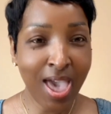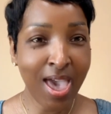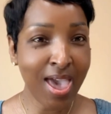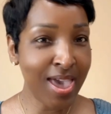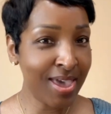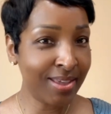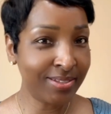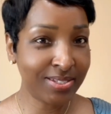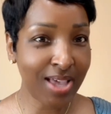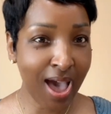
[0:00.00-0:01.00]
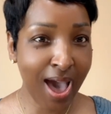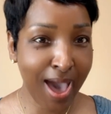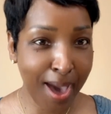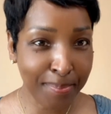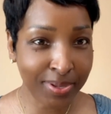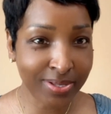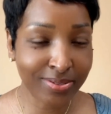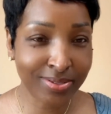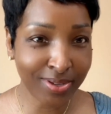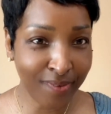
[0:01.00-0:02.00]
and I happened
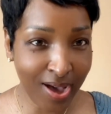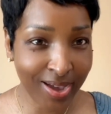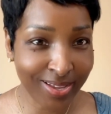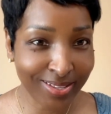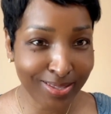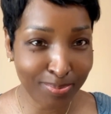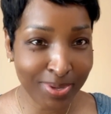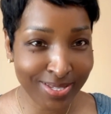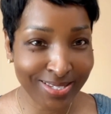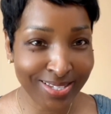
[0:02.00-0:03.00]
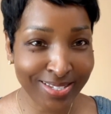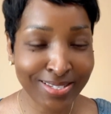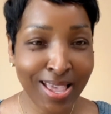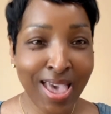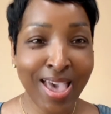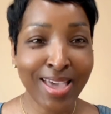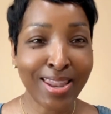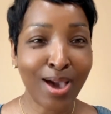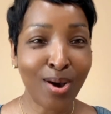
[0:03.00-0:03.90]
to find the pieces, and I